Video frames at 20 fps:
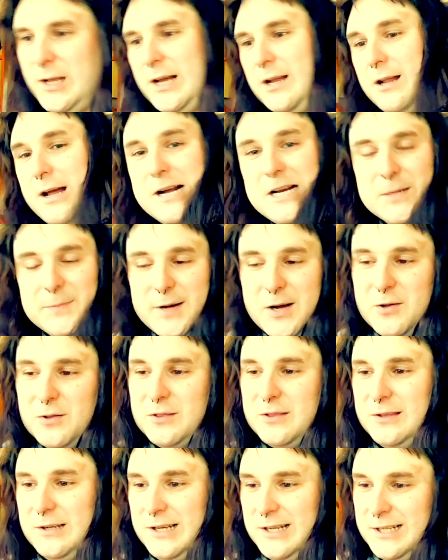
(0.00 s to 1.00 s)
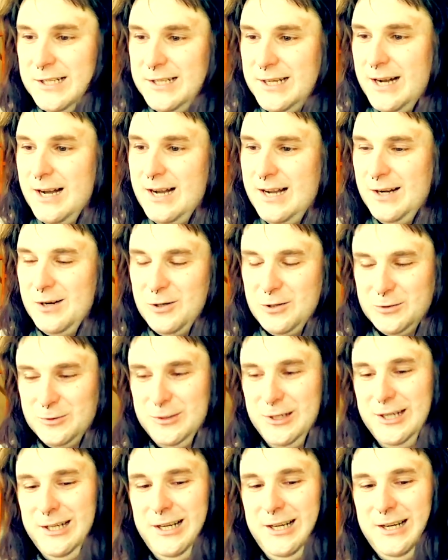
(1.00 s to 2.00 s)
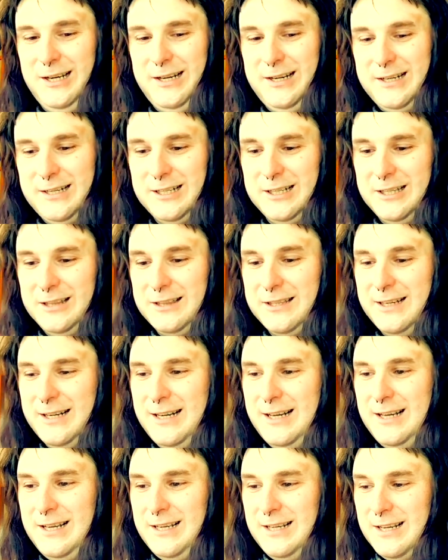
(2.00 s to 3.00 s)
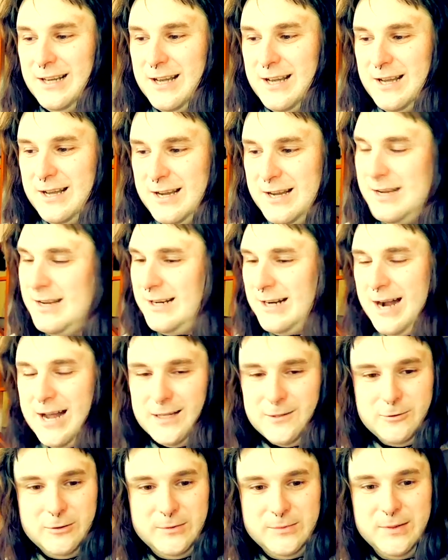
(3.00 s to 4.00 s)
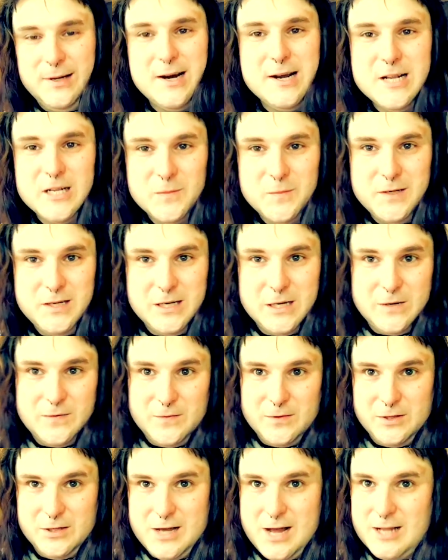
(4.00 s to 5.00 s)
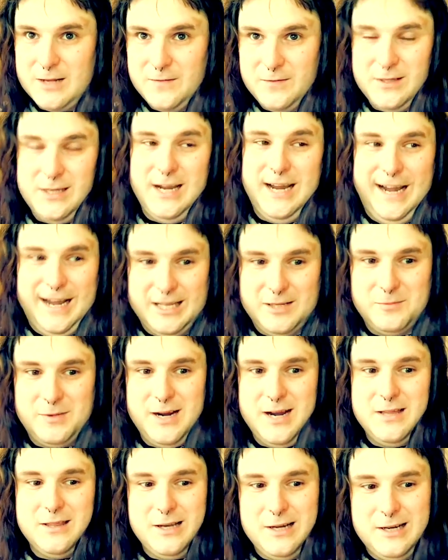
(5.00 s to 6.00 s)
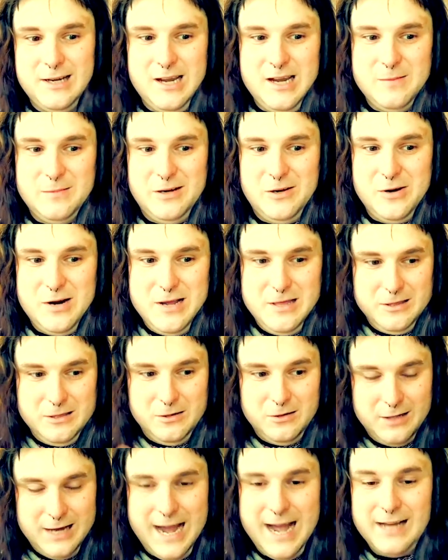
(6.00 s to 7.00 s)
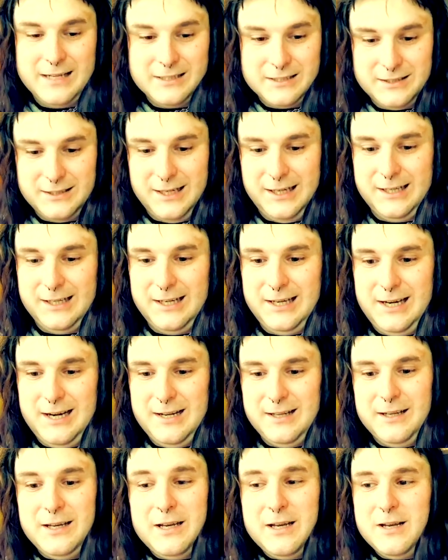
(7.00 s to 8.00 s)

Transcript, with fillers: I like about this guy already is that he kind of reminds me of a lot of the anime that came out in the last decade,